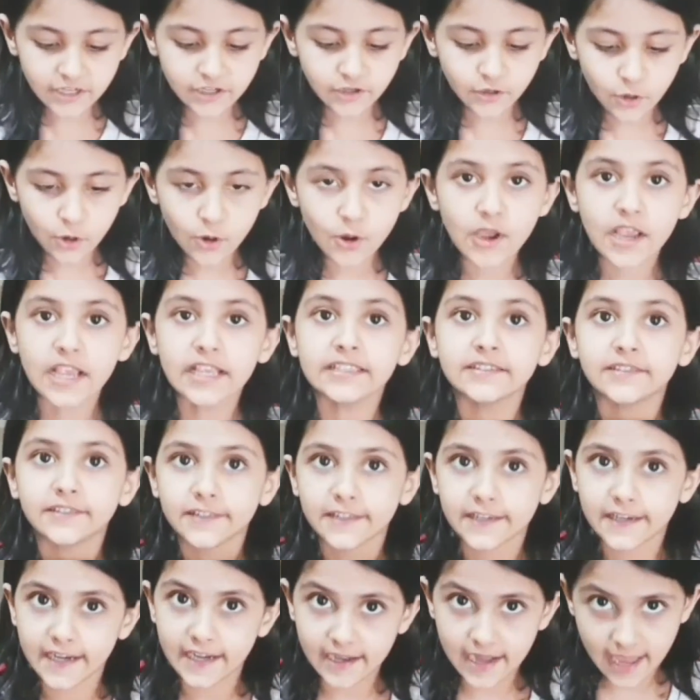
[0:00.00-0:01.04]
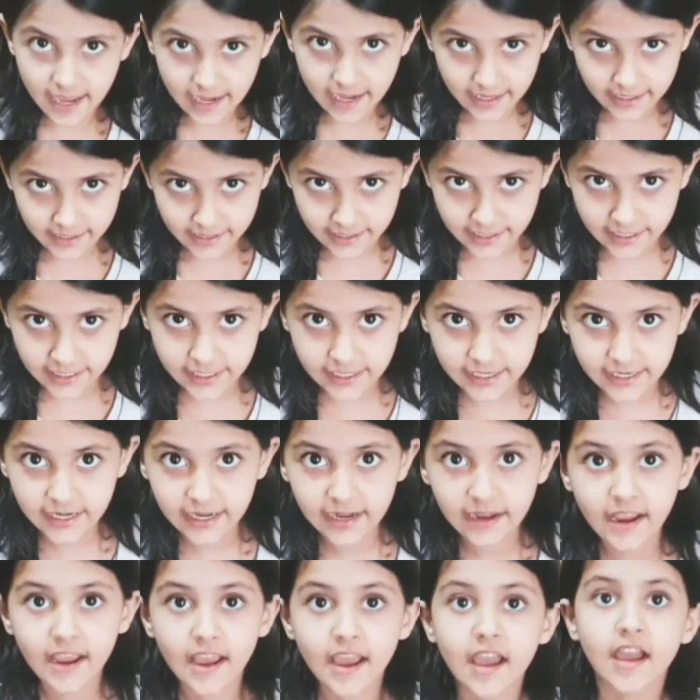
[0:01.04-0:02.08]
dough is
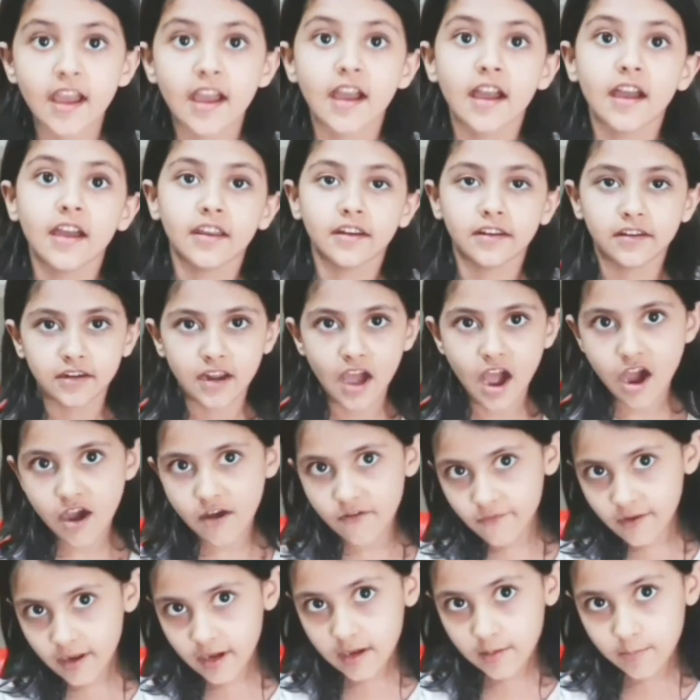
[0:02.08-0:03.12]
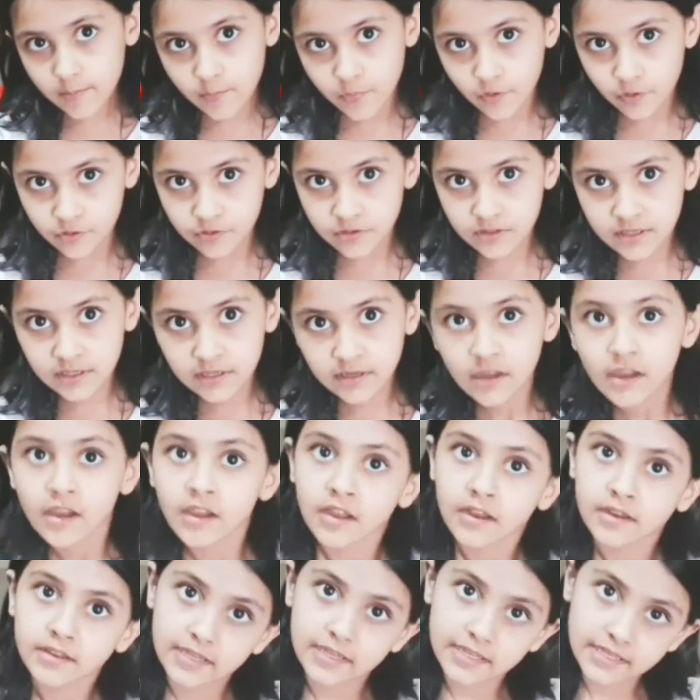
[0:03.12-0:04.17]
ready. Now we'll put
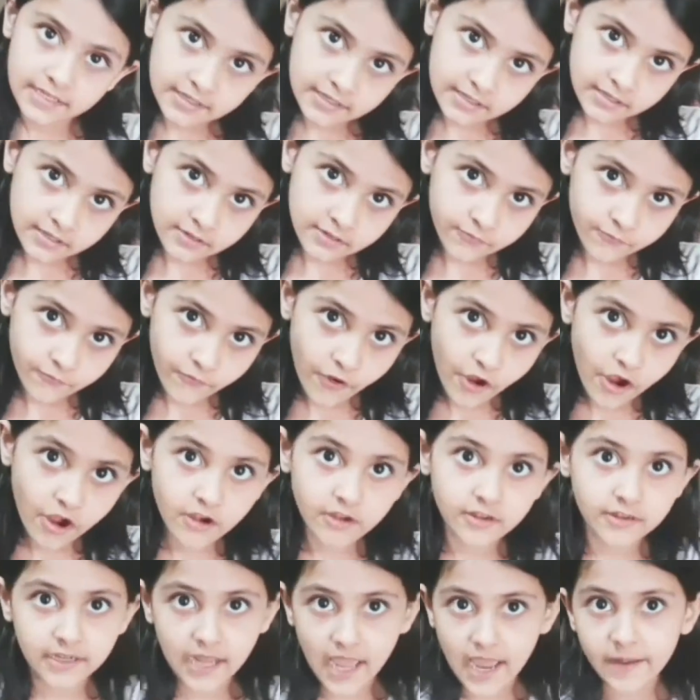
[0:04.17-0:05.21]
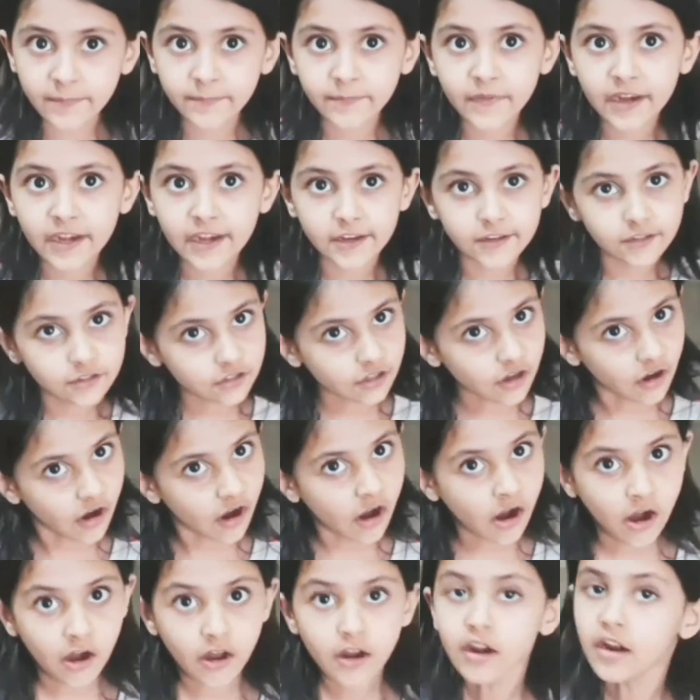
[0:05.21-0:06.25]
this for 10 minutes
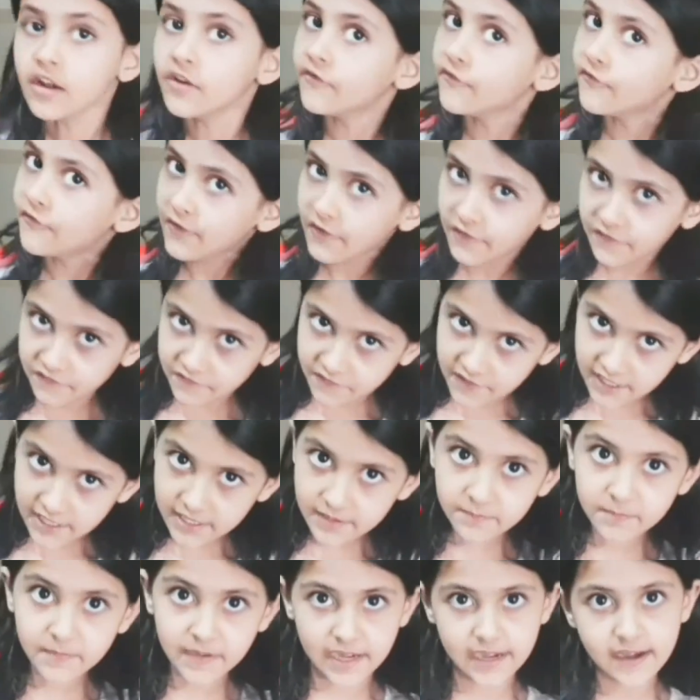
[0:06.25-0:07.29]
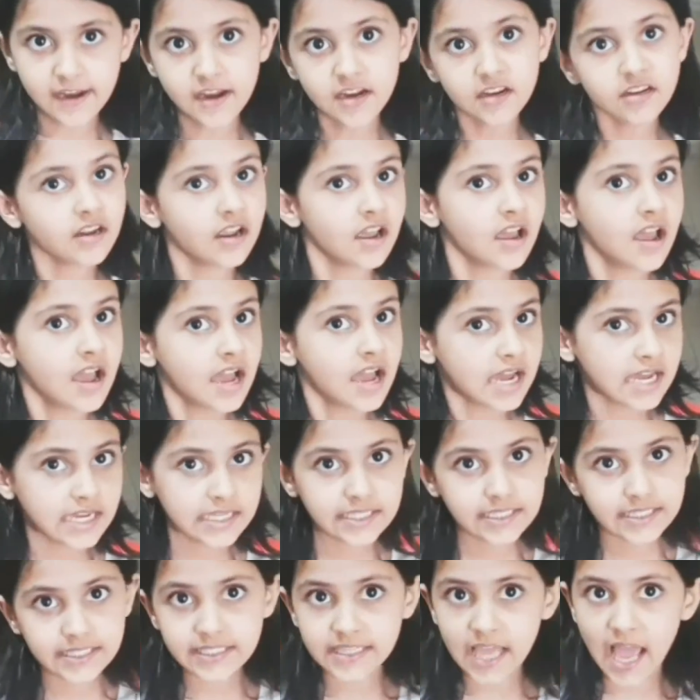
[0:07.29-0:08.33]
or 15 minutes
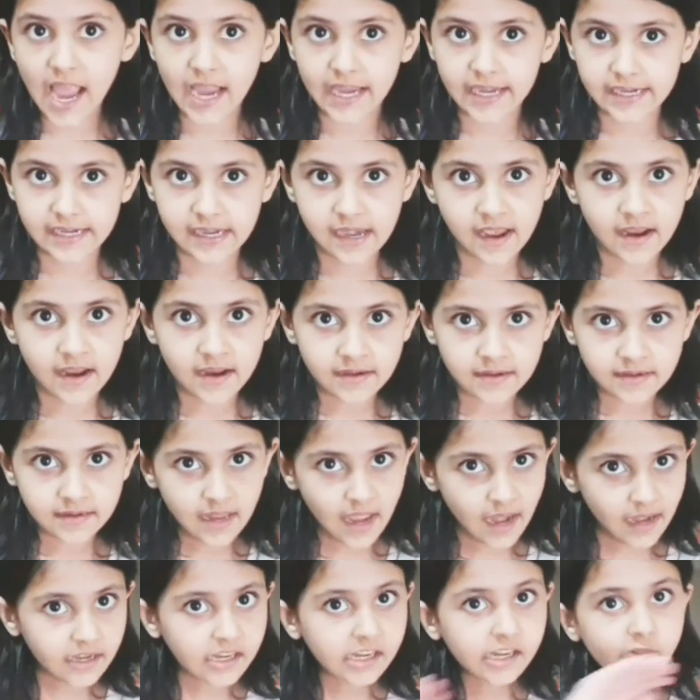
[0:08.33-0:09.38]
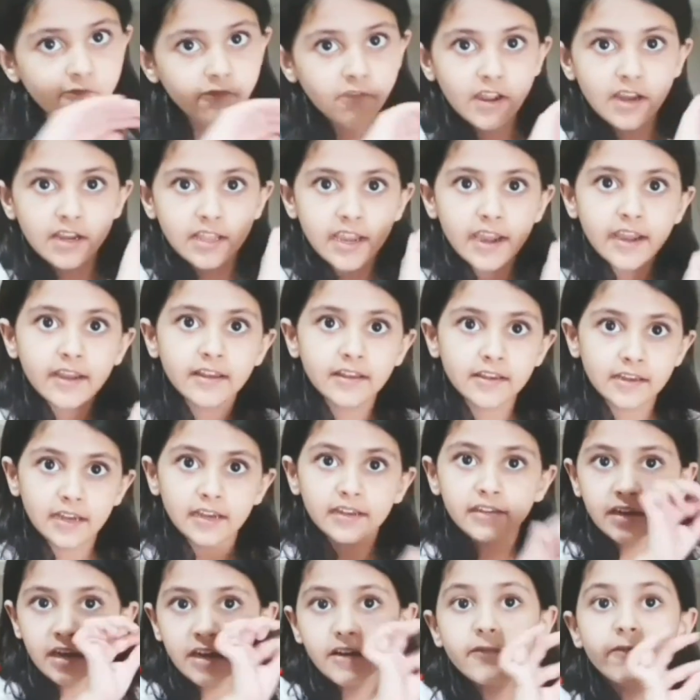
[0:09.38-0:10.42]
aside. Then it will get
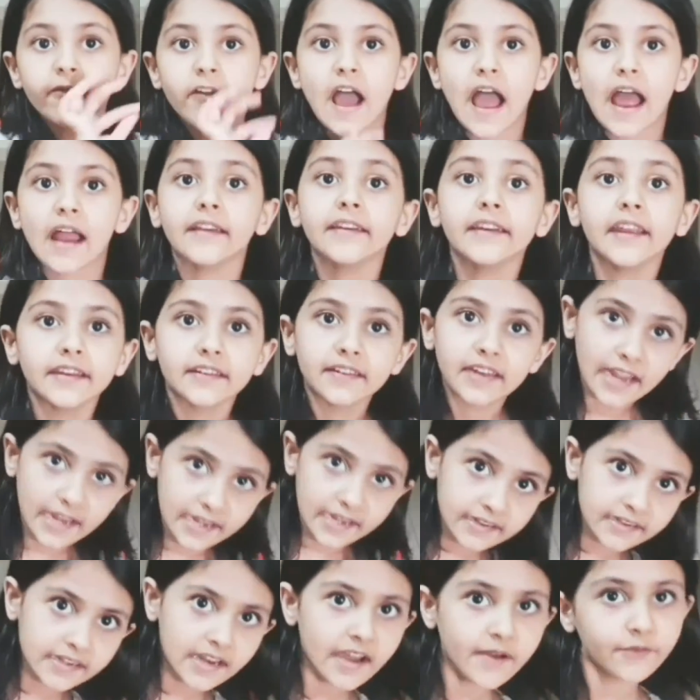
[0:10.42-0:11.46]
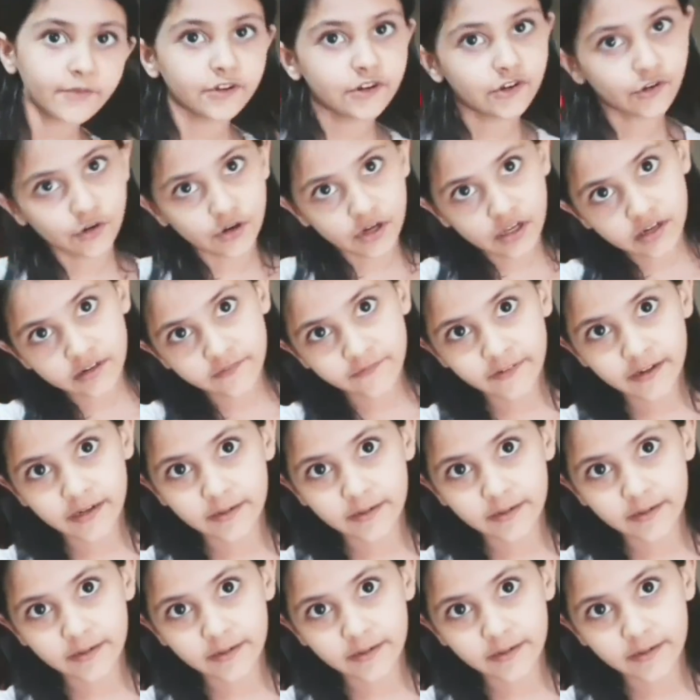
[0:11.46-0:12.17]
little fat. Then the donut will